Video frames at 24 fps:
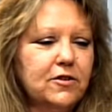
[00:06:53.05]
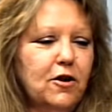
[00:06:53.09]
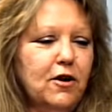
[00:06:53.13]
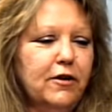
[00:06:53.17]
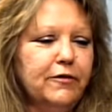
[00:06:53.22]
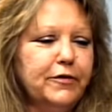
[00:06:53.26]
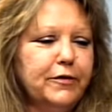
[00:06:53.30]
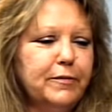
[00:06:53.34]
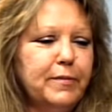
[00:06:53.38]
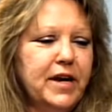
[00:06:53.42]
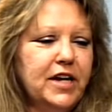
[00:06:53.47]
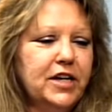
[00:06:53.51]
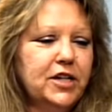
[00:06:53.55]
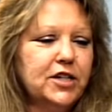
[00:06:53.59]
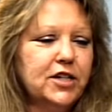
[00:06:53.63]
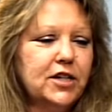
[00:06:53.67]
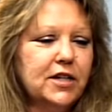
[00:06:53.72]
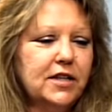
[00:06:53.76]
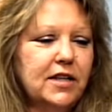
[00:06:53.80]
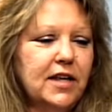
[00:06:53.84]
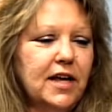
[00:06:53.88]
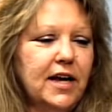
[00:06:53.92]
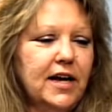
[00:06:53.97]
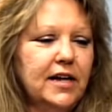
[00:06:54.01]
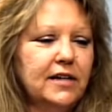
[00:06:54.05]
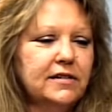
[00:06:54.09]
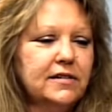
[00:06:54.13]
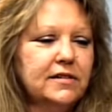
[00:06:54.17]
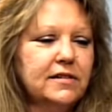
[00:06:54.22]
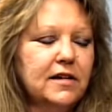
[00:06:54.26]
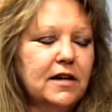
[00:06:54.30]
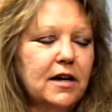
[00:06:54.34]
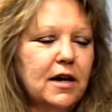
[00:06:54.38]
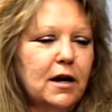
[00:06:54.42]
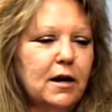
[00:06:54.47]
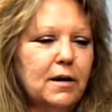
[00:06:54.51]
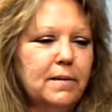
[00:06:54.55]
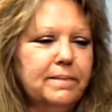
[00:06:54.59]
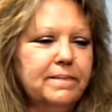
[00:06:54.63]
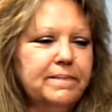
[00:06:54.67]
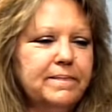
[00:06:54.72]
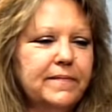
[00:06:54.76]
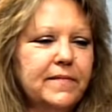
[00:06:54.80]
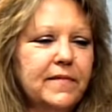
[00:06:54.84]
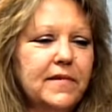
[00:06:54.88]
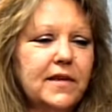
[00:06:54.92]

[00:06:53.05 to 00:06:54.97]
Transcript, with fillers: confirmation class, um,